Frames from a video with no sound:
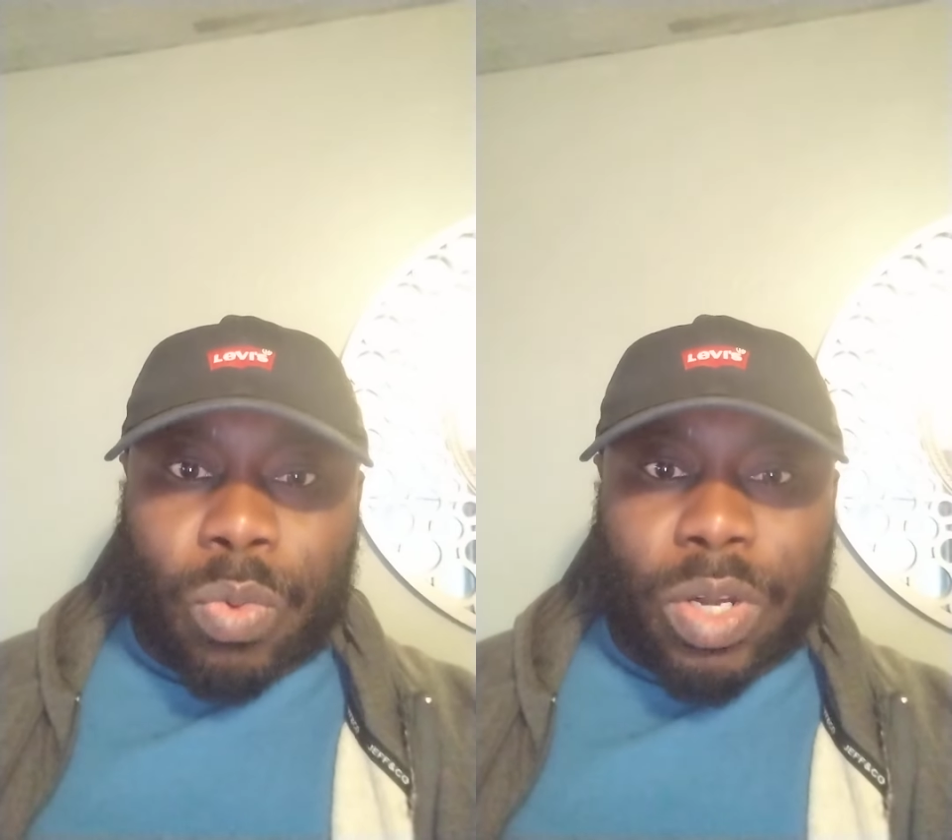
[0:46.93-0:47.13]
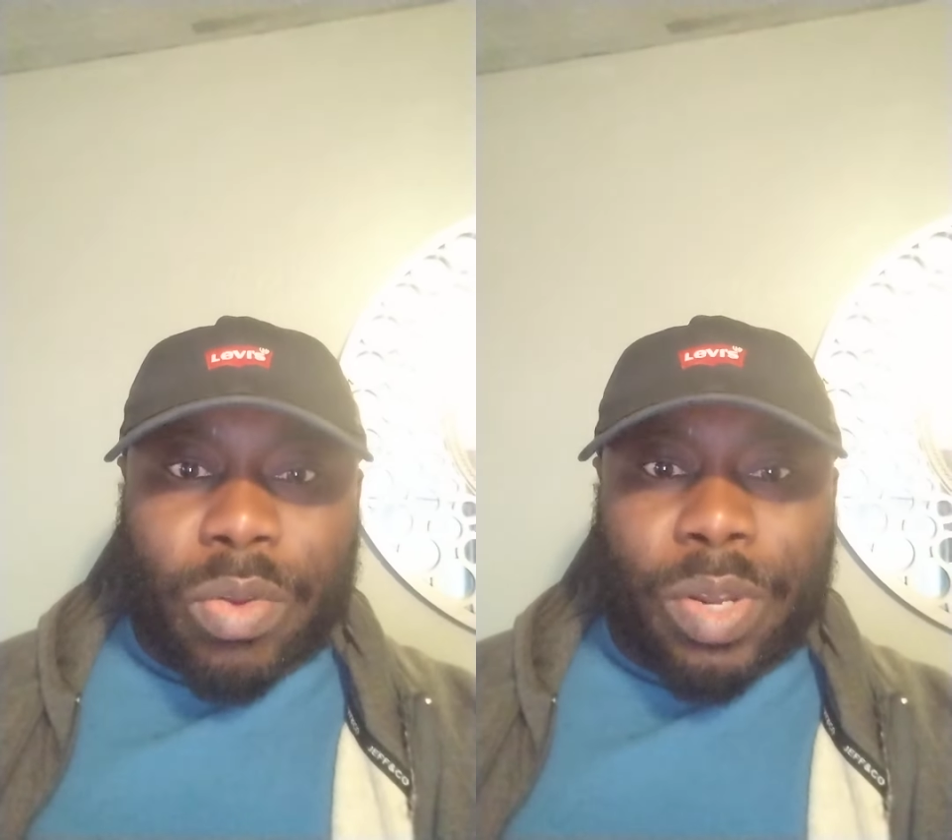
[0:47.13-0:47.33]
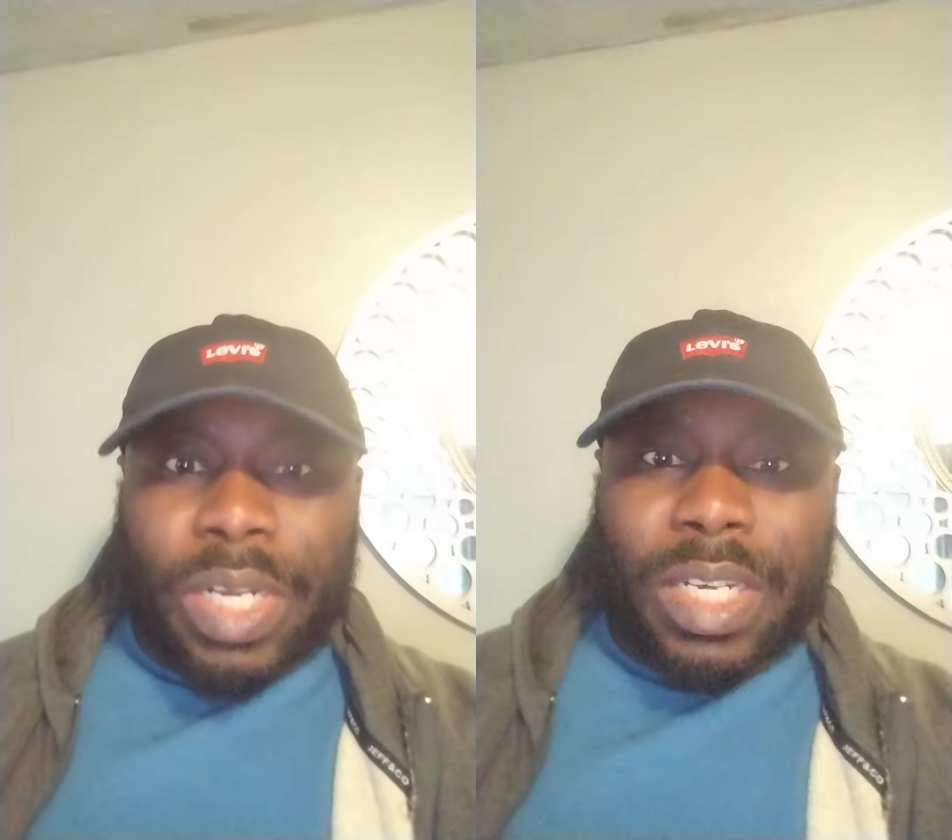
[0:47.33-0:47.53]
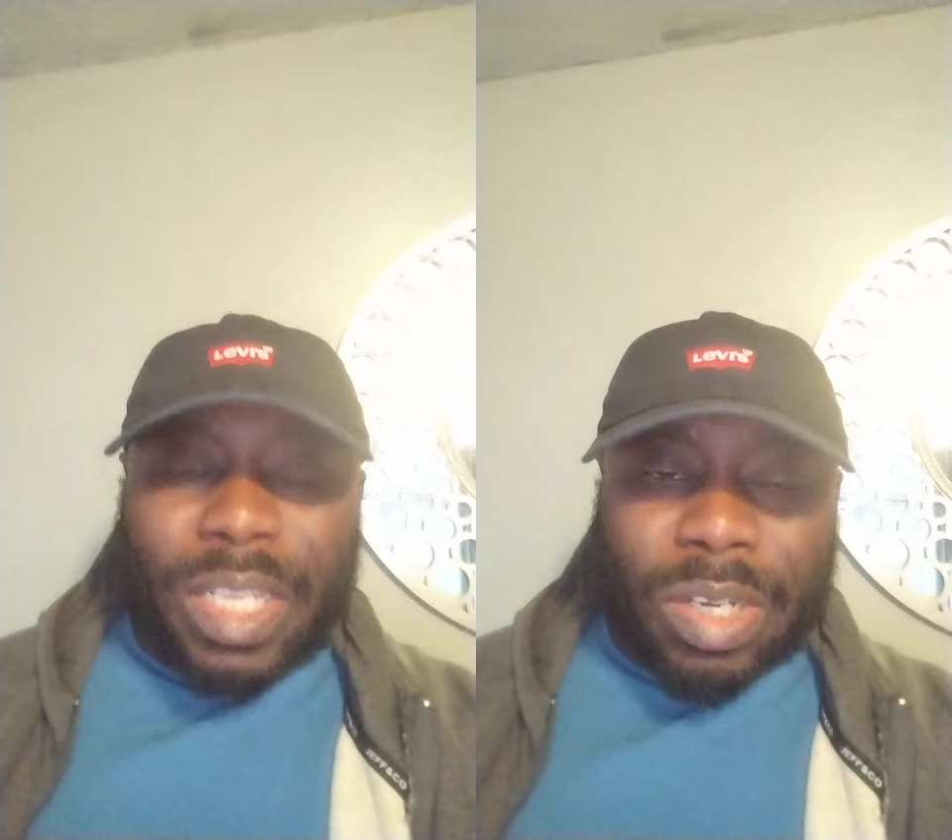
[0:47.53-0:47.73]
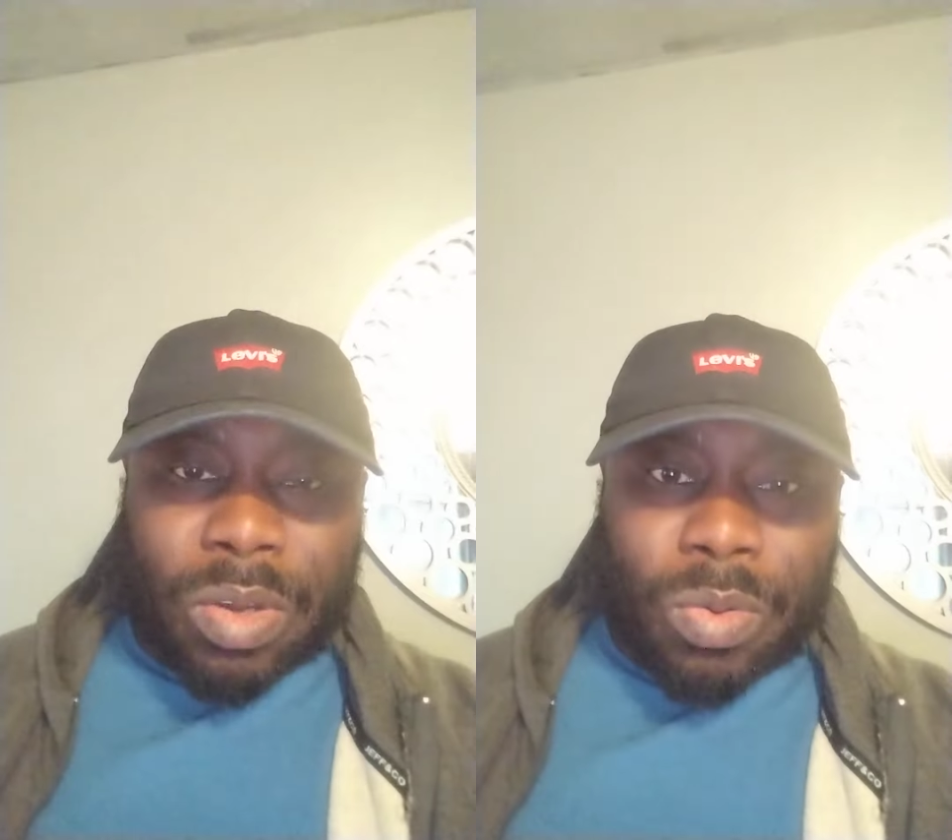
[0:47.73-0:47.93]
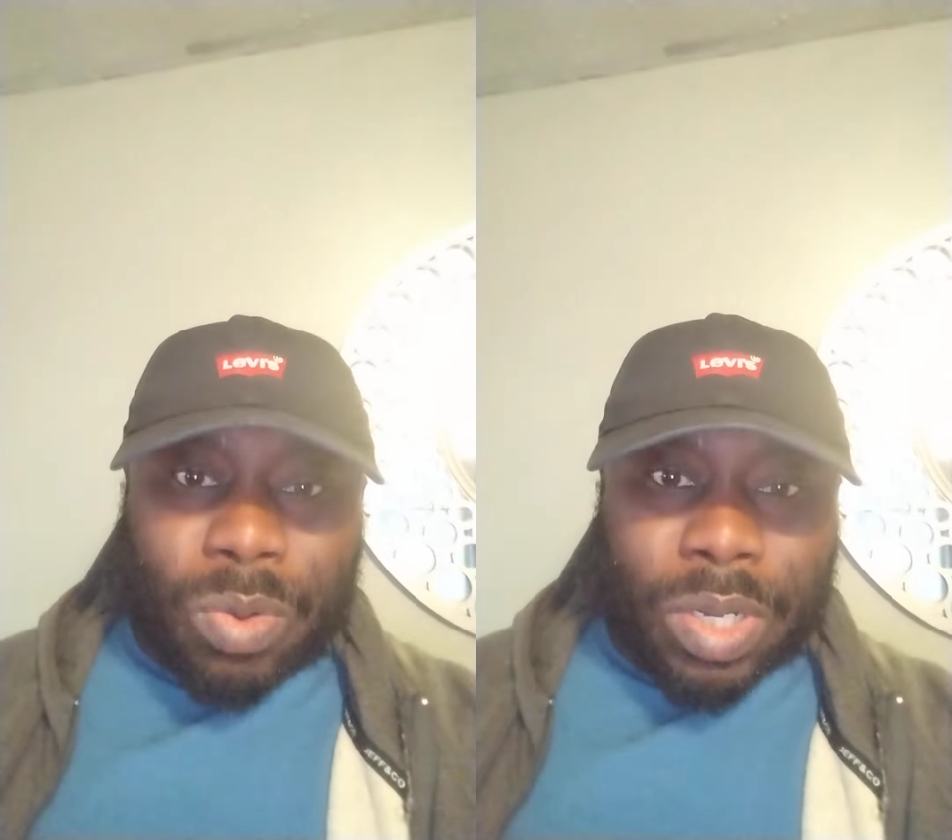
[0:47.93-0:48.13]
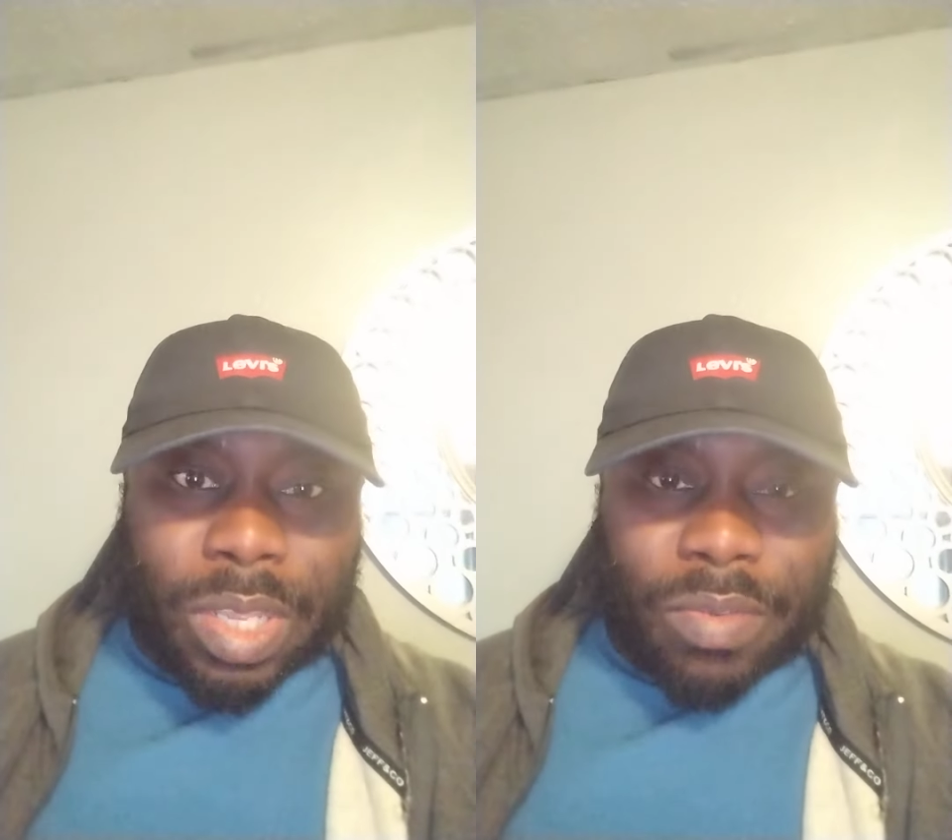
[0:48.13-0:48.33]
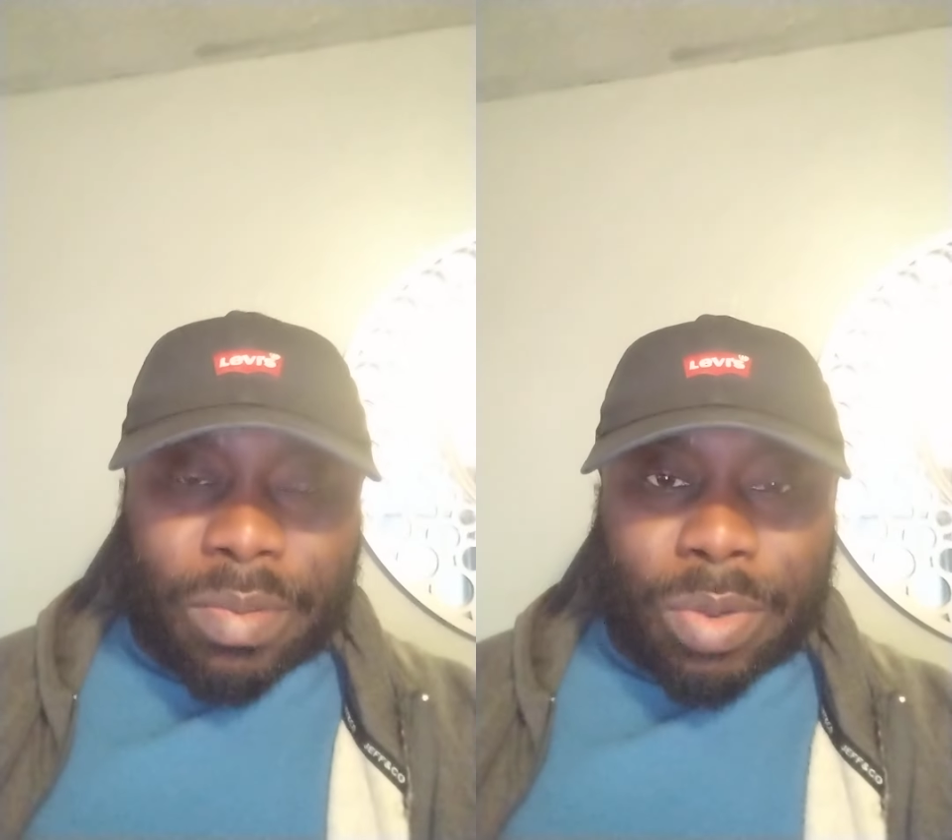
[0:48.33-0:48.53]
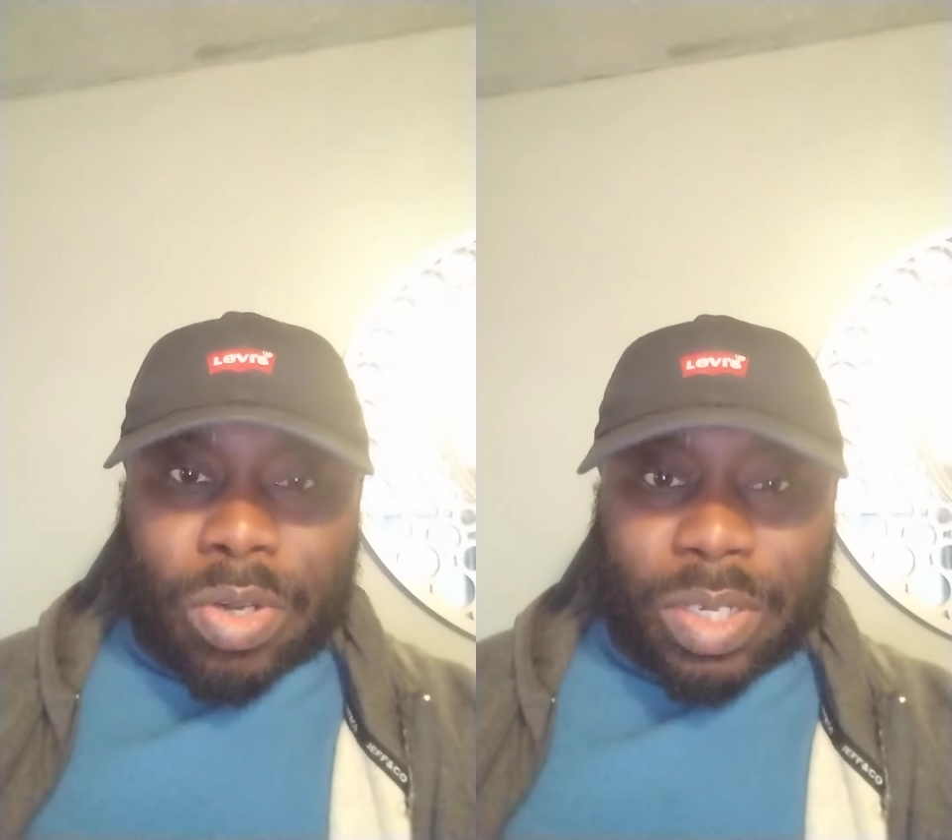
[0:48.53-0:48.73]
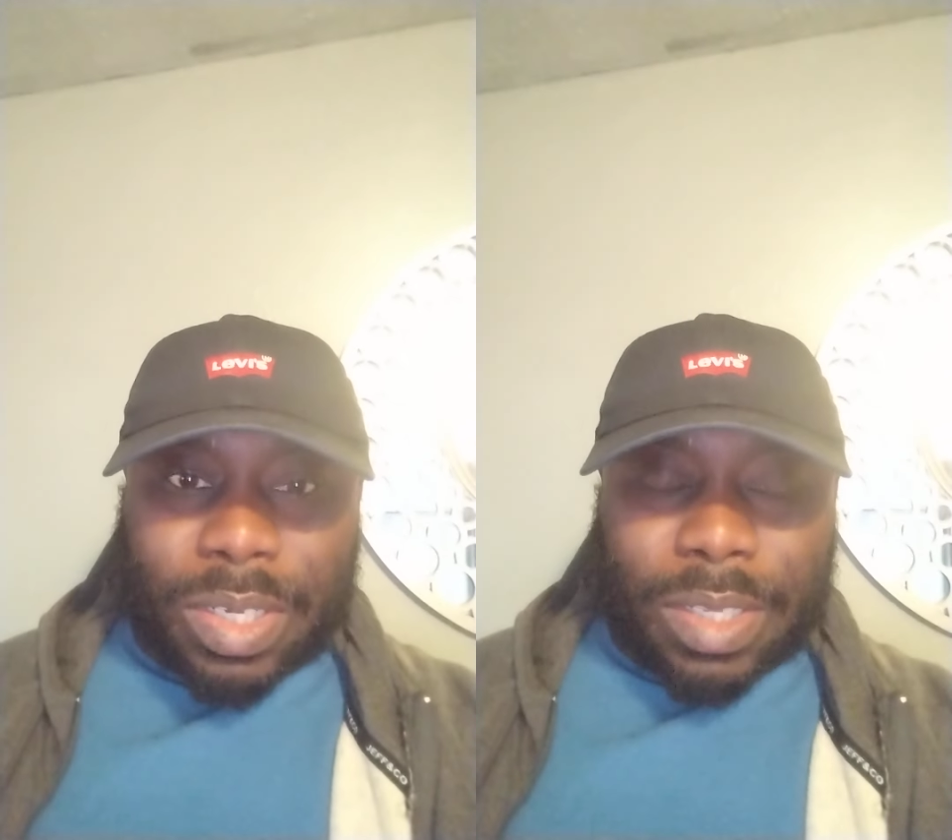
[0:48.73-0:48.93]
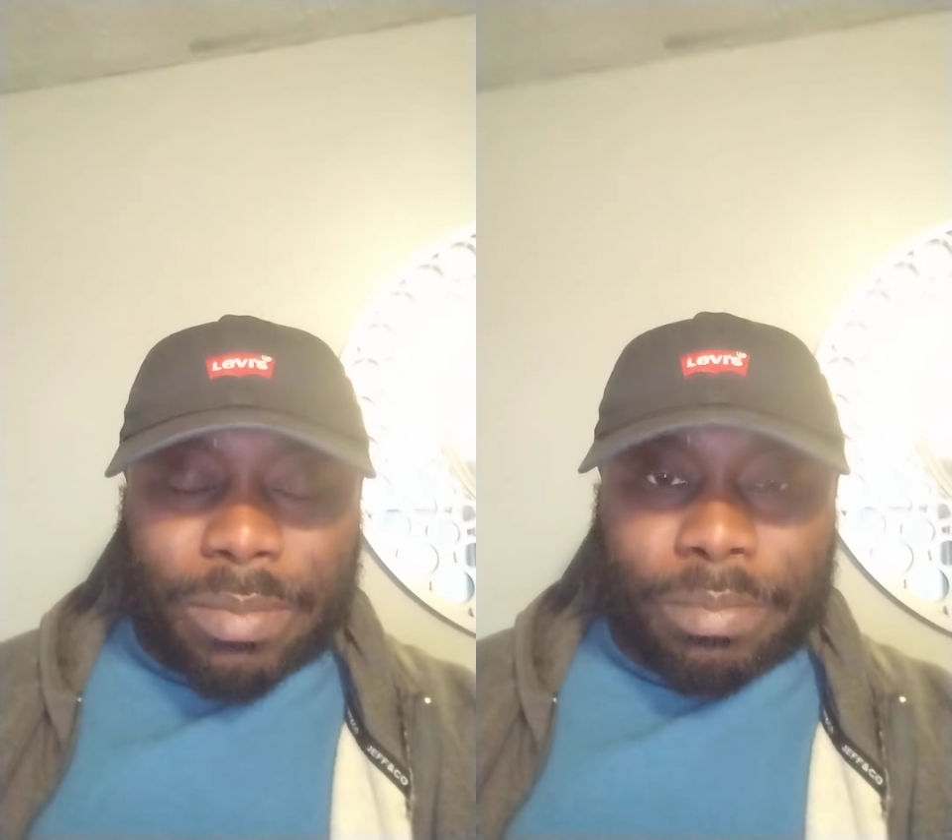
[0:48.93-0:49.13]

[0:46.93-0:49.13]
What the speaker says: we don't really need no OD for bounty.